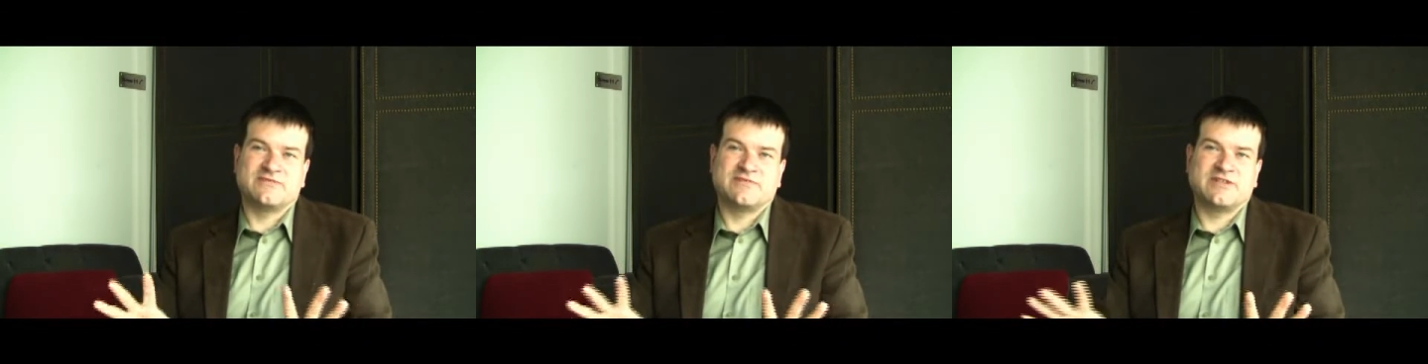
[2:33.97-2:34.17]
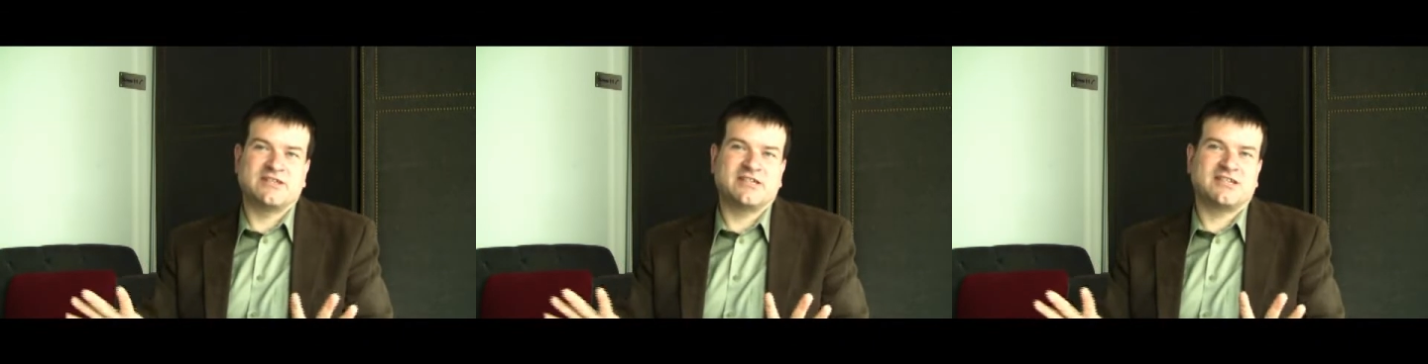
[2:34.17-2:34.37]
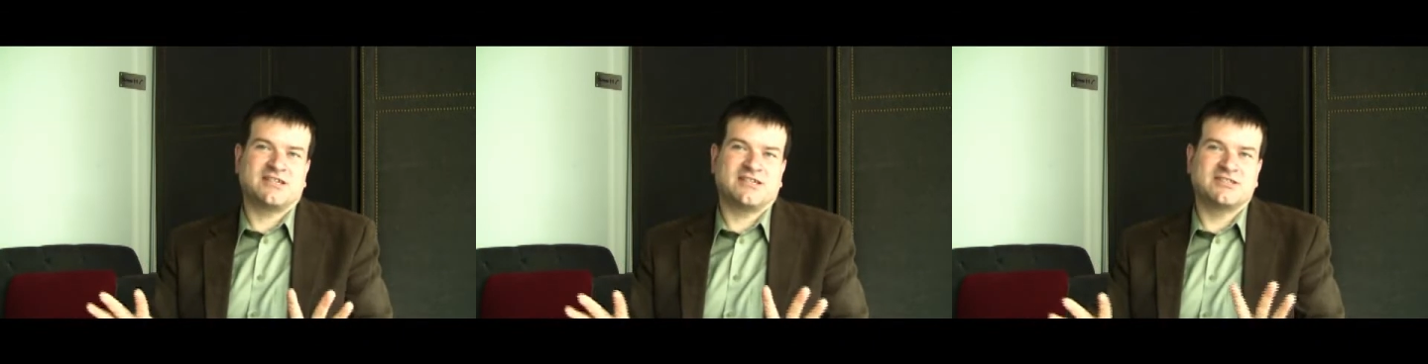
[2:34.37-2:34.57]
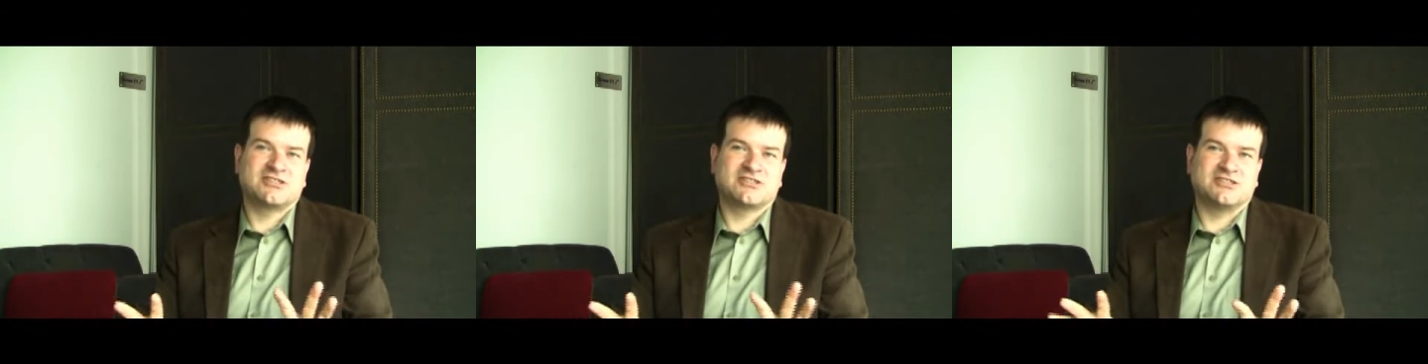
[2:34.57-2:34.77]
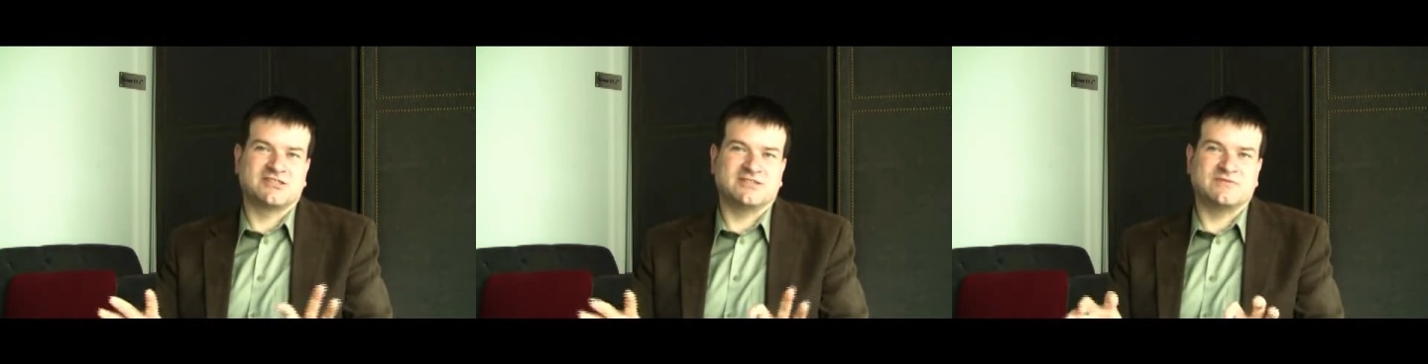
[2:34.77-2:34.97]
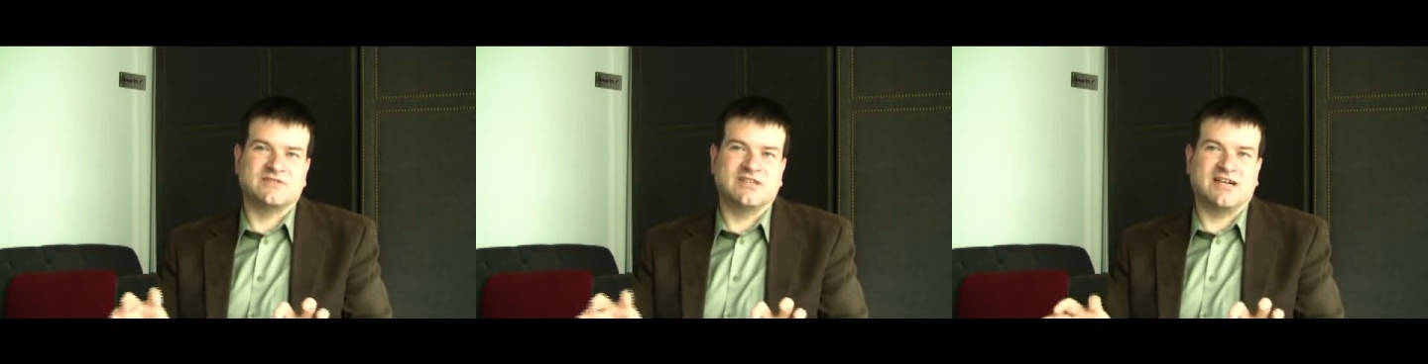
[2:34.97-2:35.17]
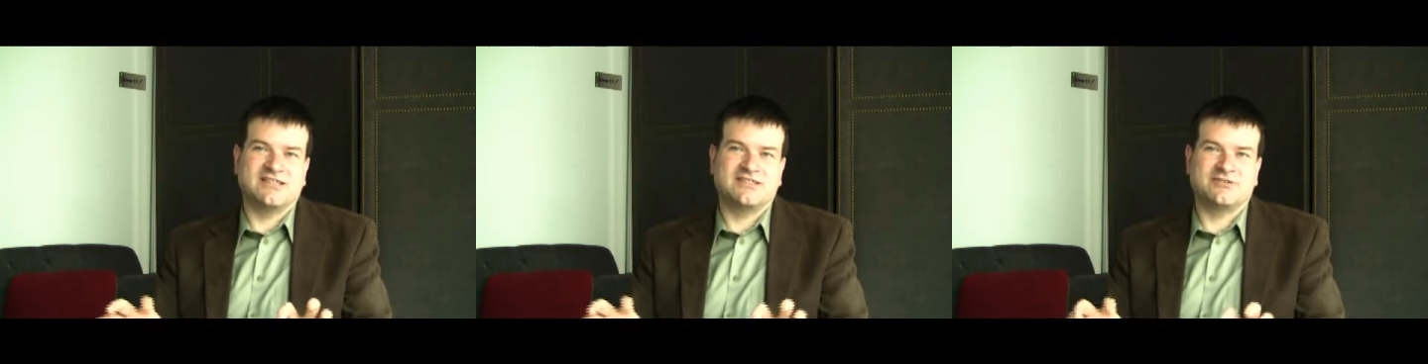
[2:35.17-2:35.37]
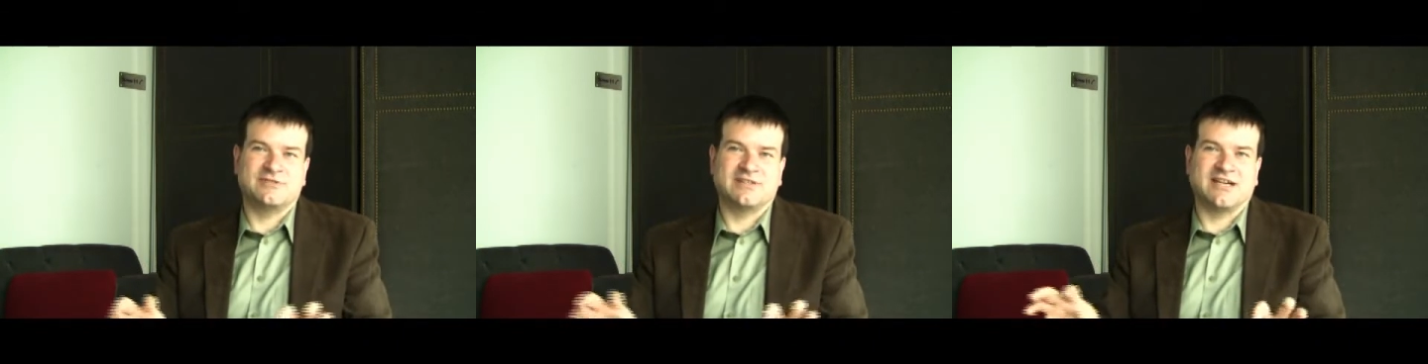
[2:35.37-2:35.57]
very conscious of
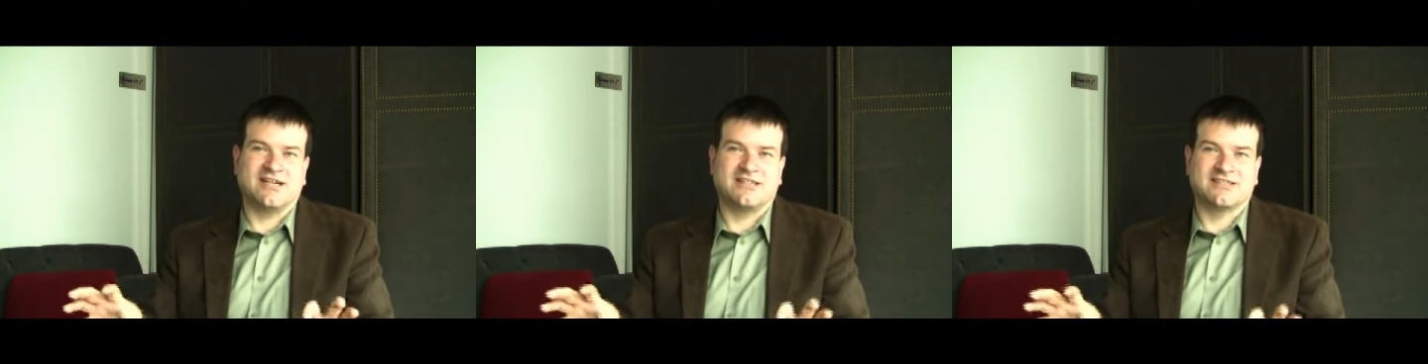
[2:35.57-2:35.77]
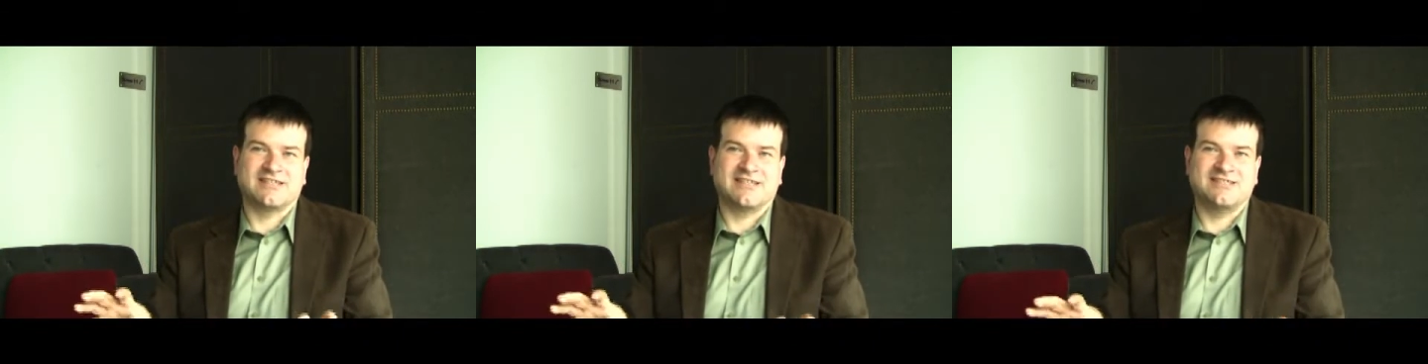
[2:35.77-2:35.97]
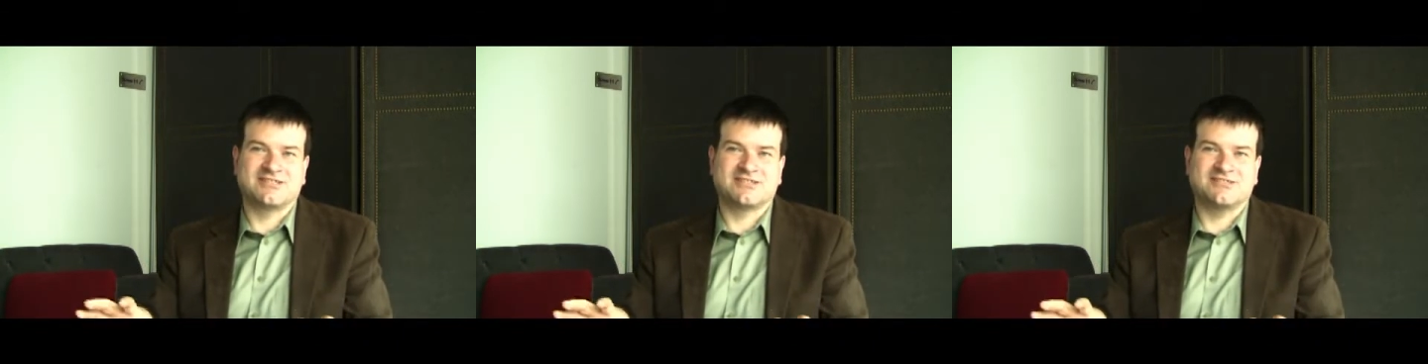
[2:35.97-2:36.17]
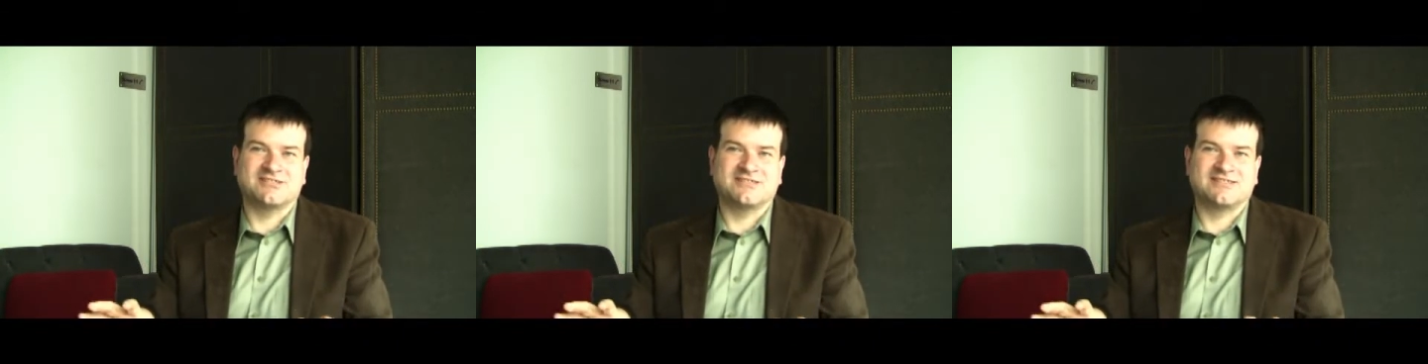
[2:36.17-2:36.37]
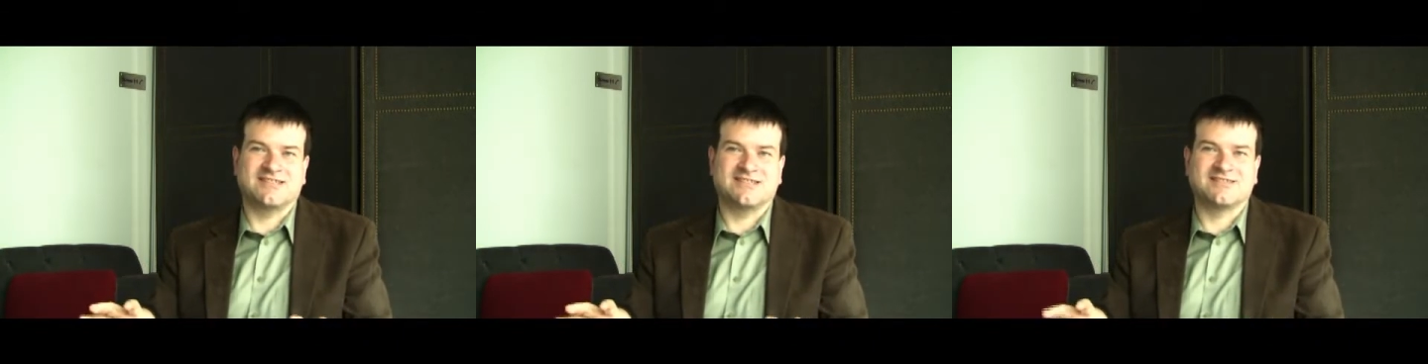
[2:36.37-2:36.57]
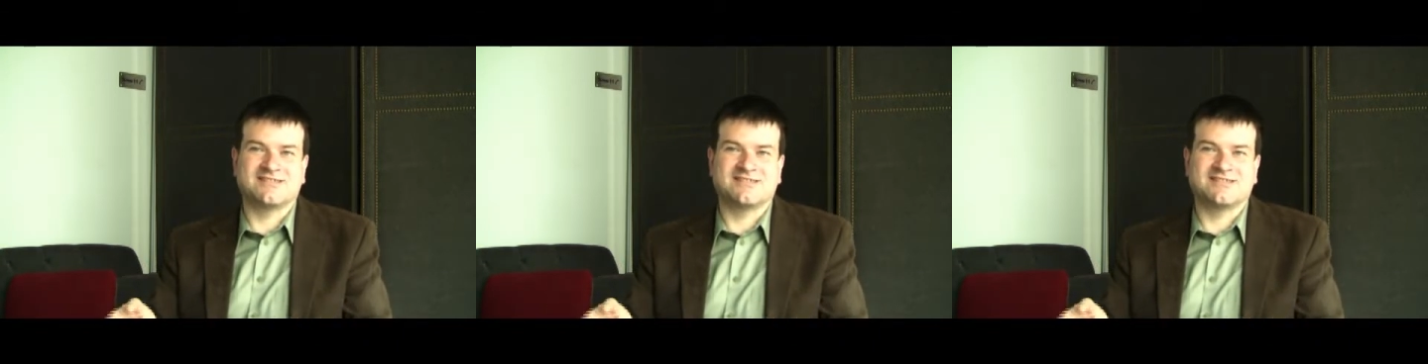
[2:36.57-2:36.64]
not doing allocations